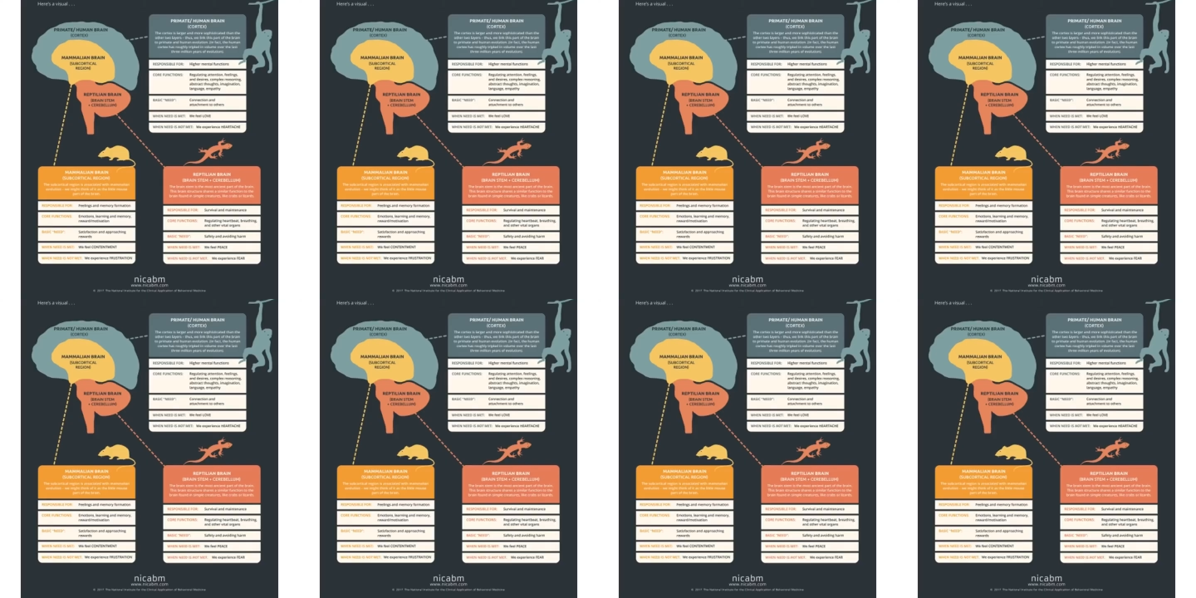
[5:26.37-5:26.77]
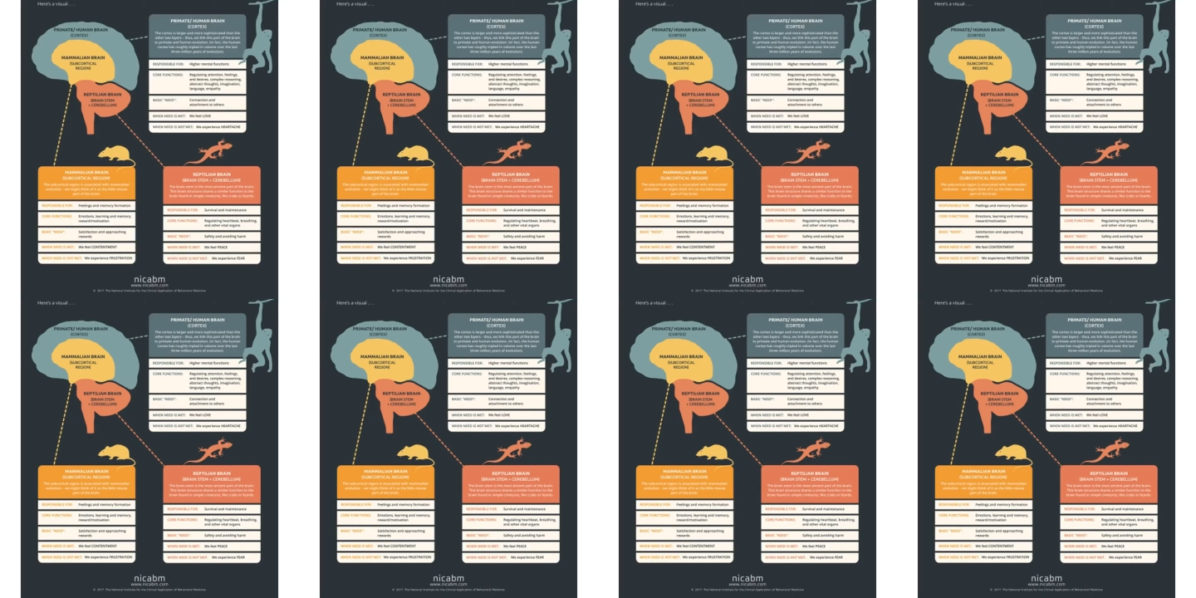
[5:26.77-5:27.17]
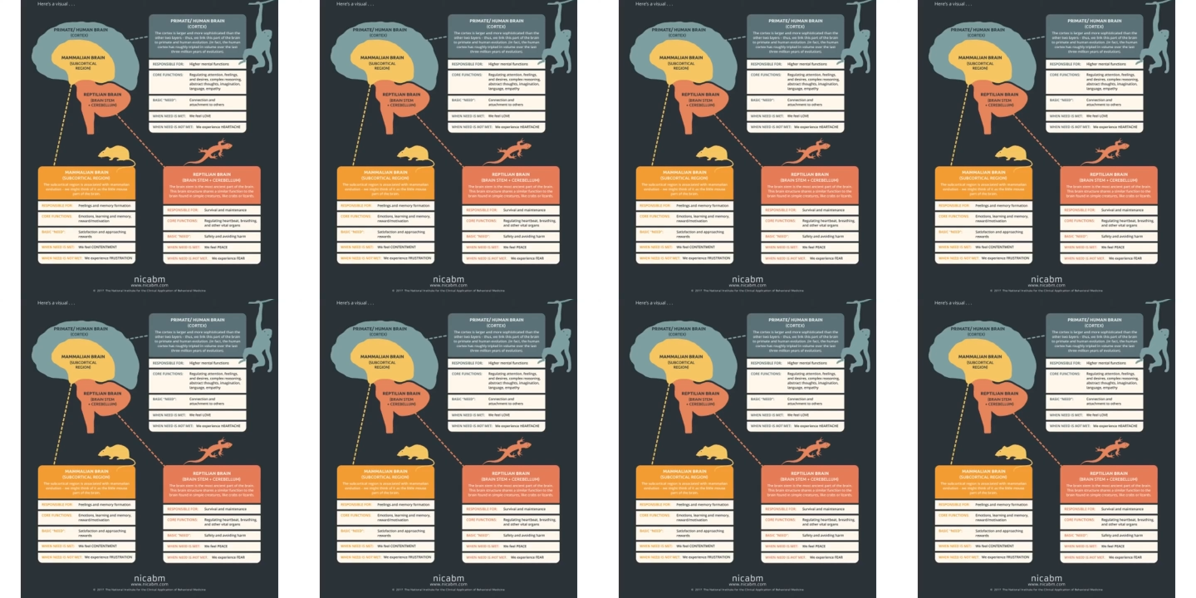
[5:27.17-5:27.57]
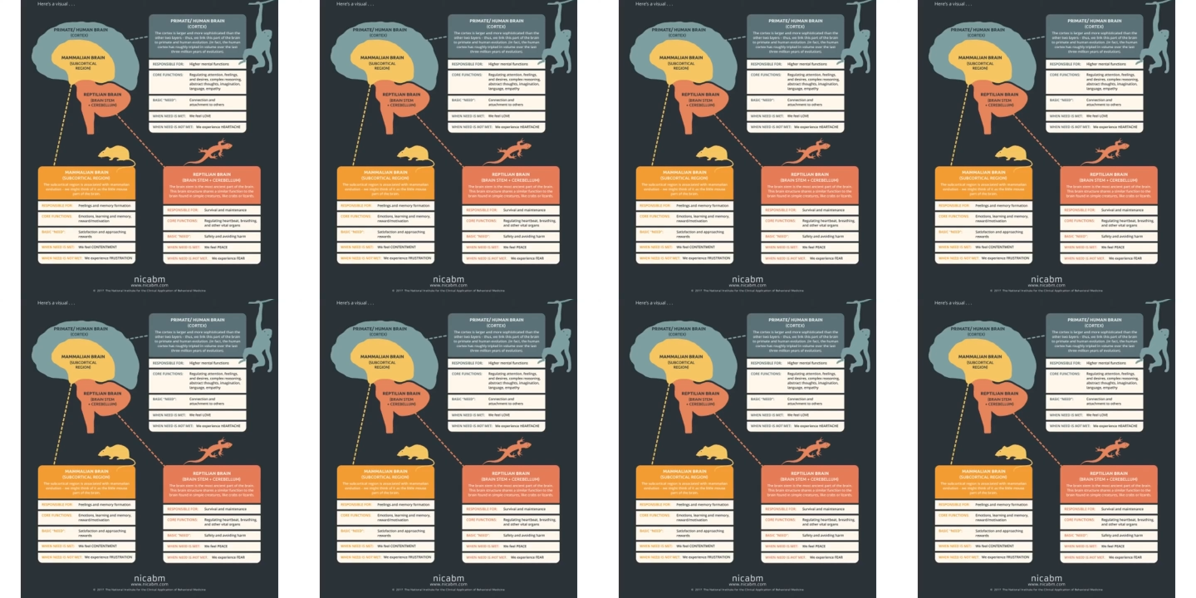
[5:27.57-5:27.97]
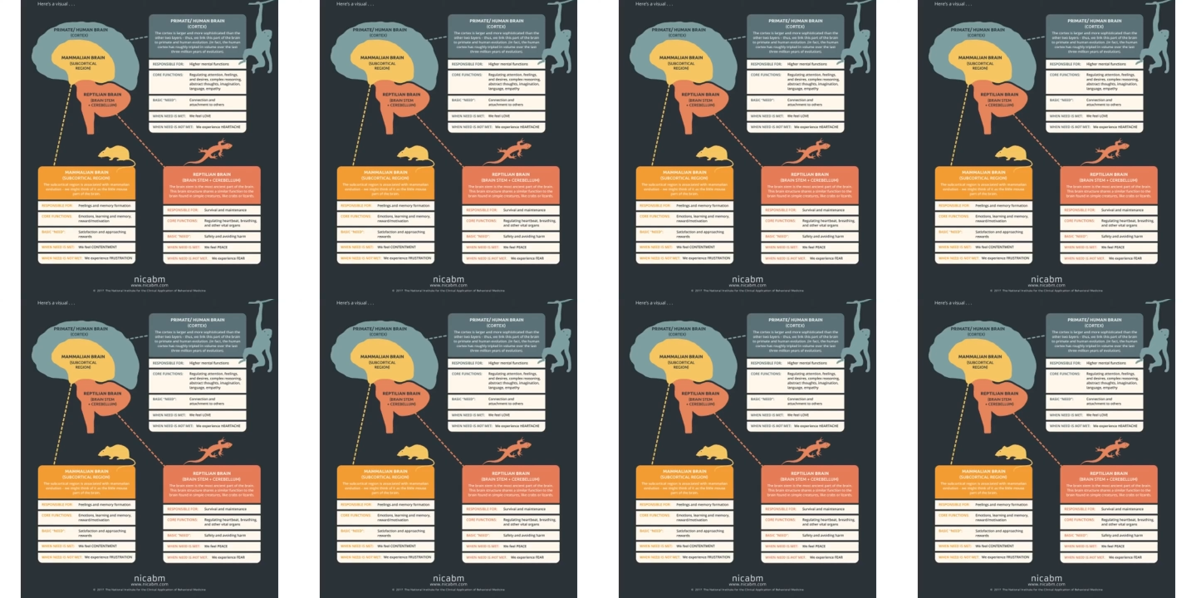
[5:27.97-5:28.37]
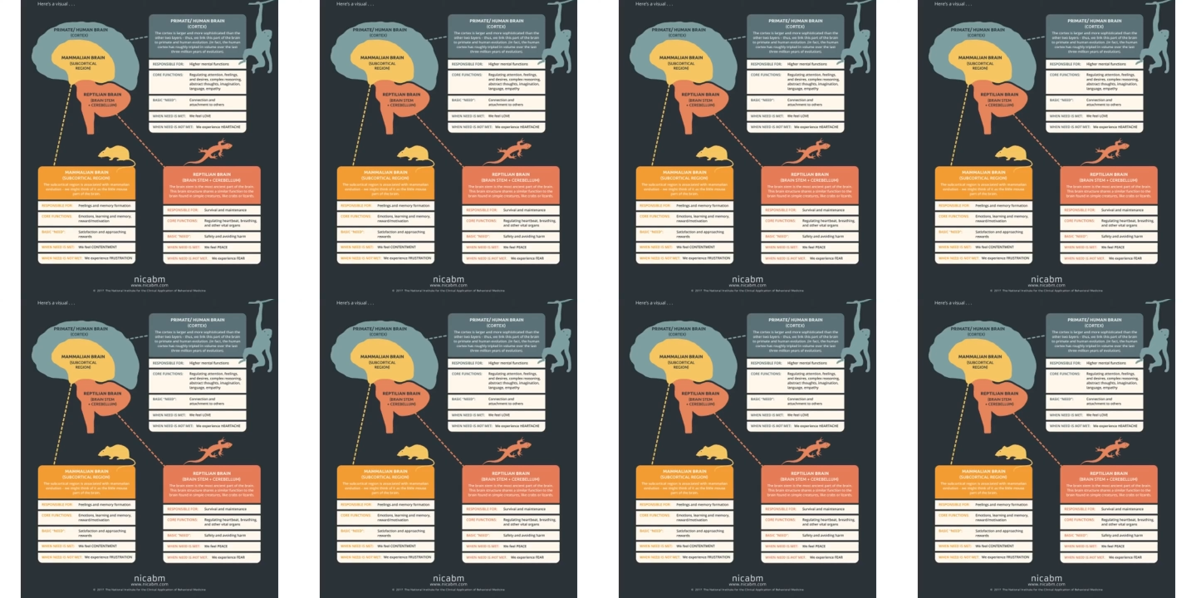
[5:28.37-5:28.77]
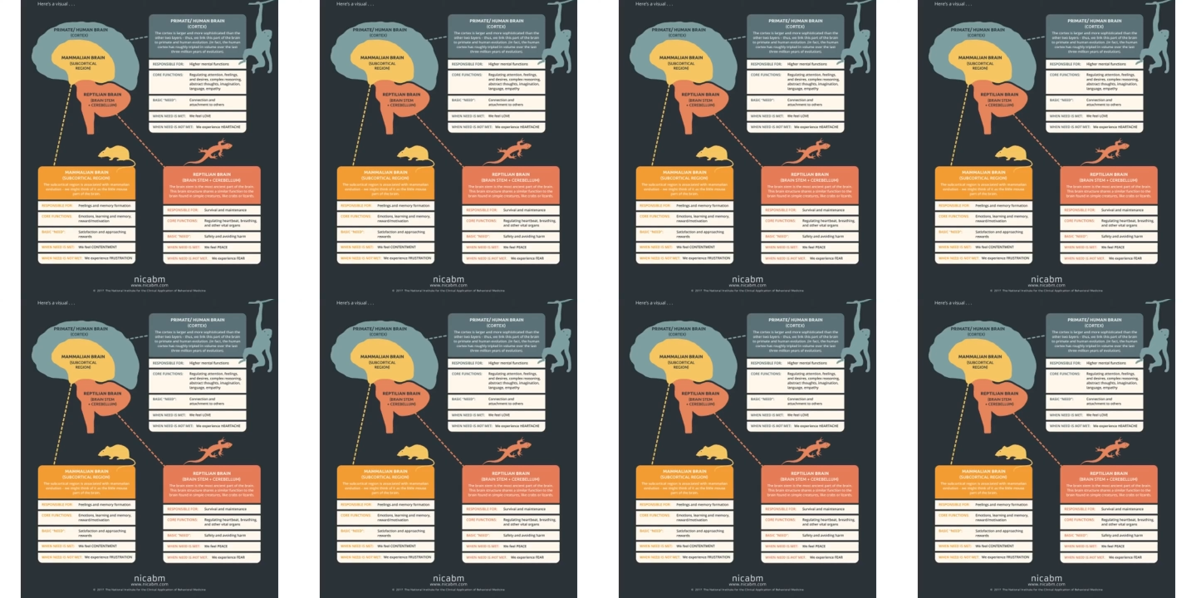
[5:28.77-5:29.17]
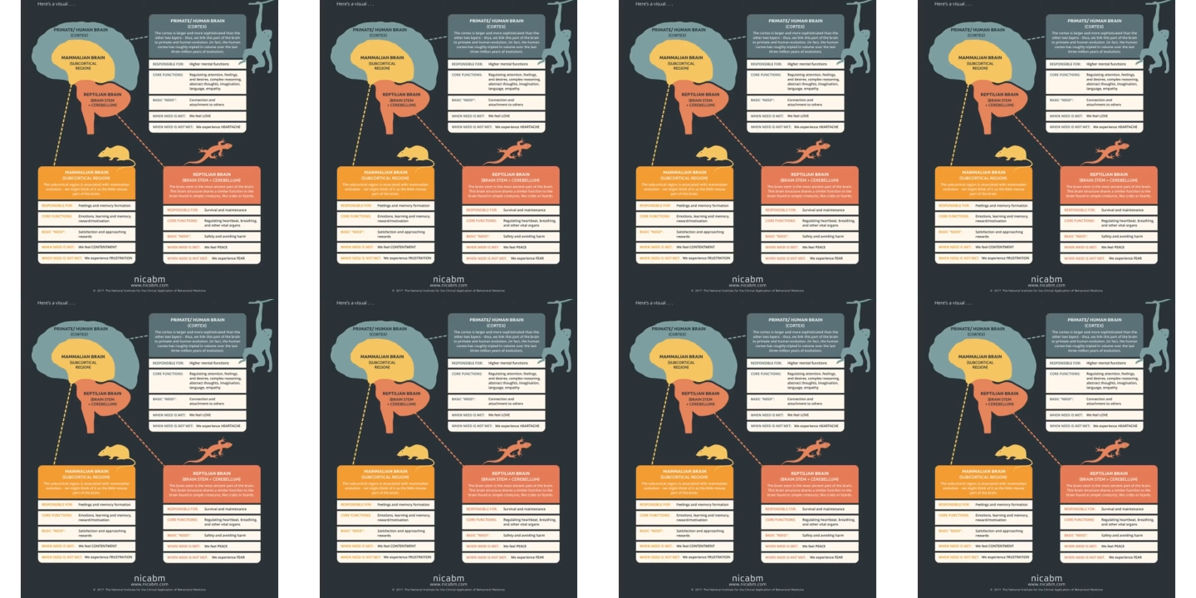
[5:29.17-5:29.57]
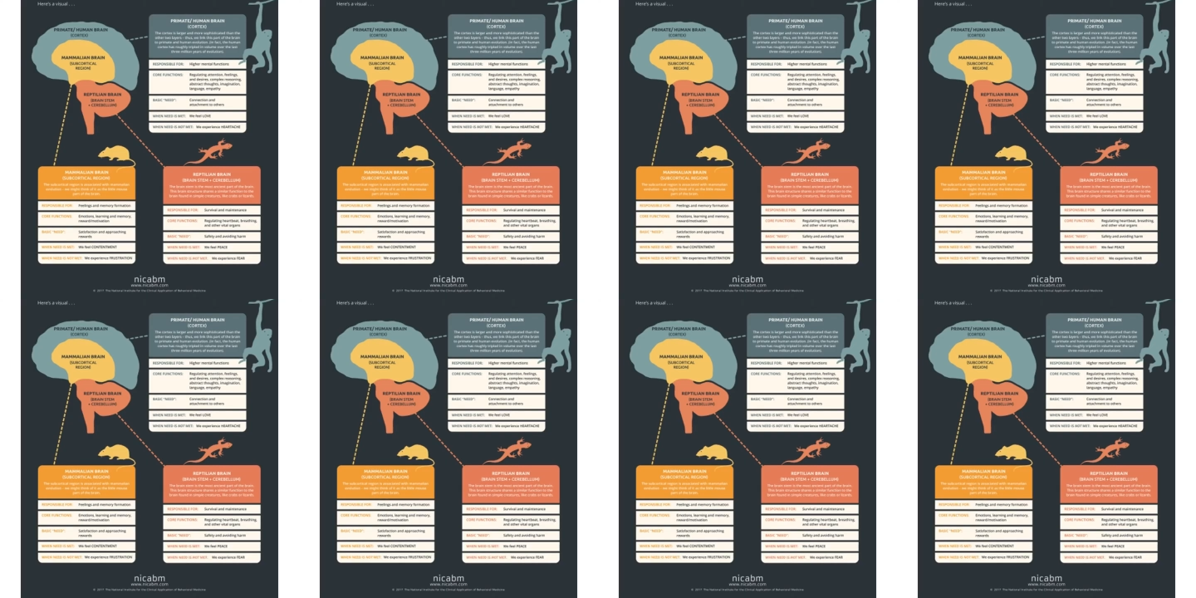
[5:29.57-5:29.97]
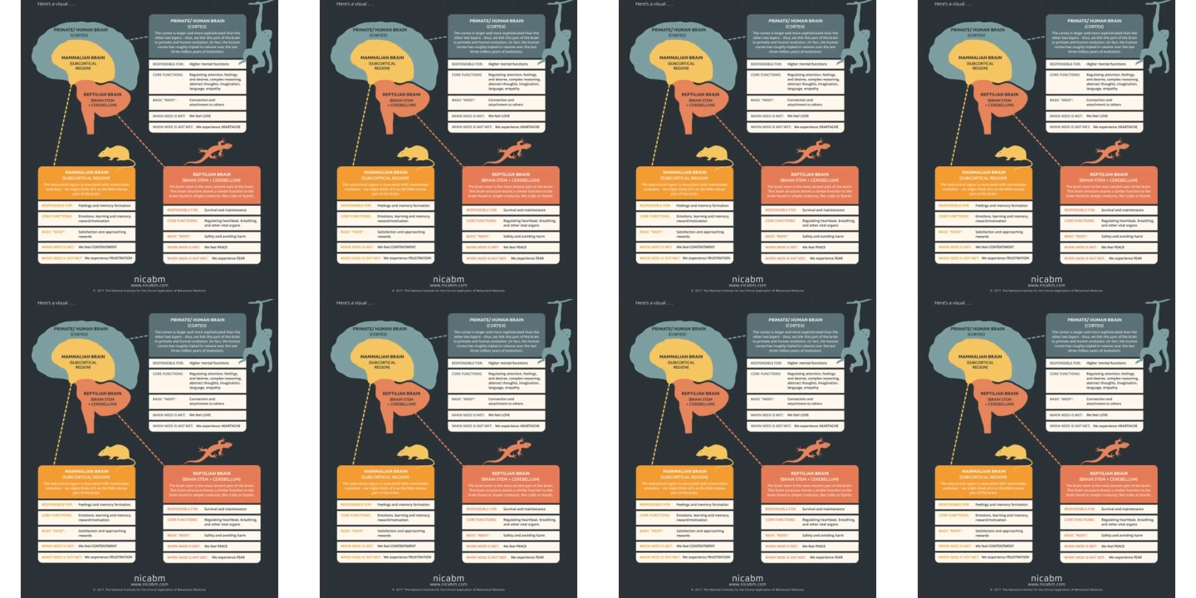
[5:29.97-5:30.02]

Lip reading: No face is visible, so there are no lips to read.